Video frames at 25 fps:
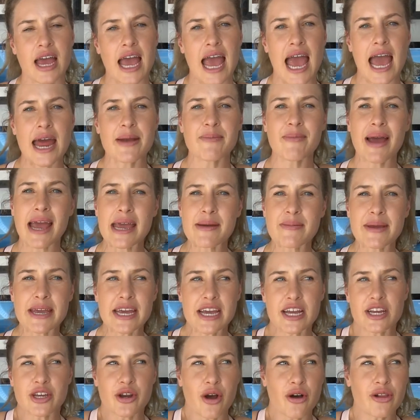and maybe
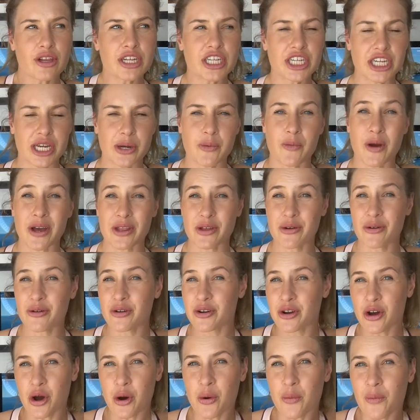acknowledging whether
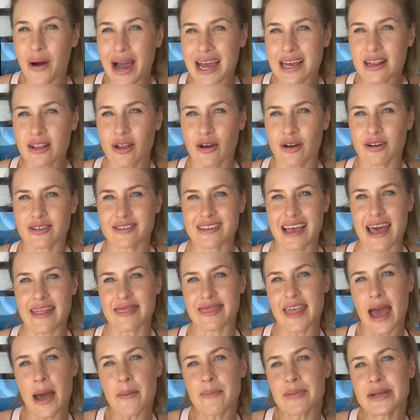or not weight loss
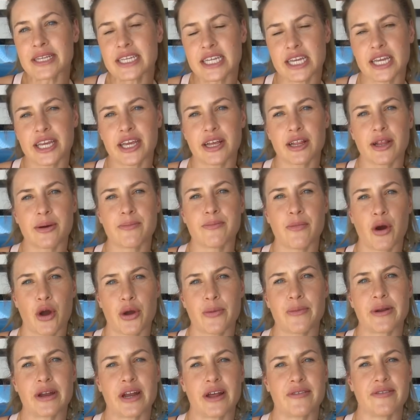at that particular
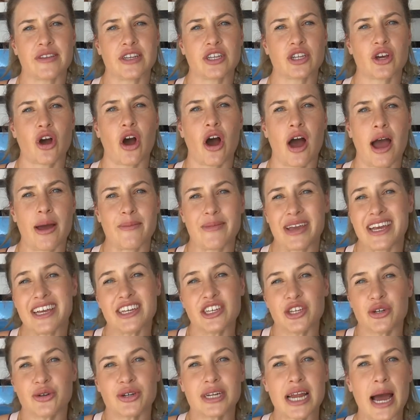moment at the time
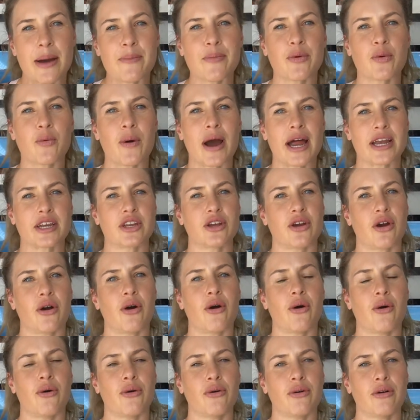is your number one
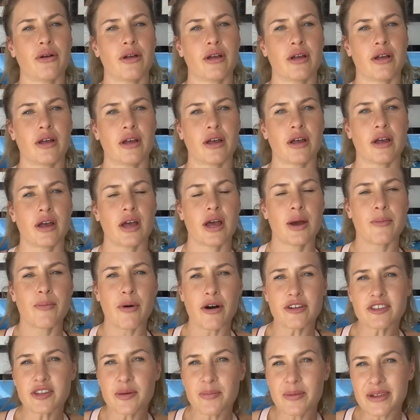goal.
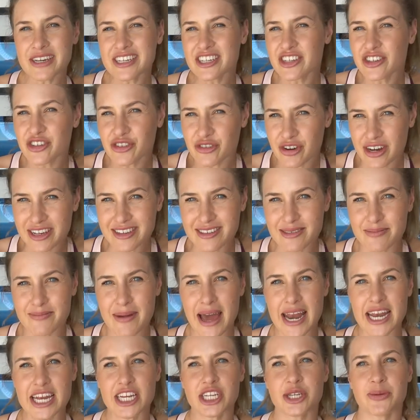Possibly stress
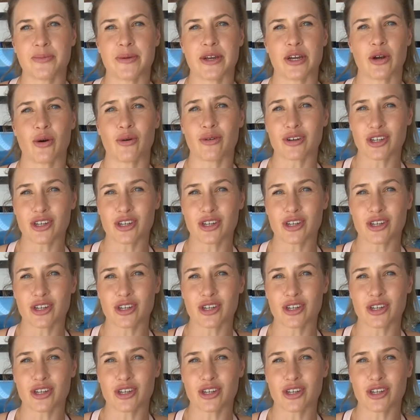management or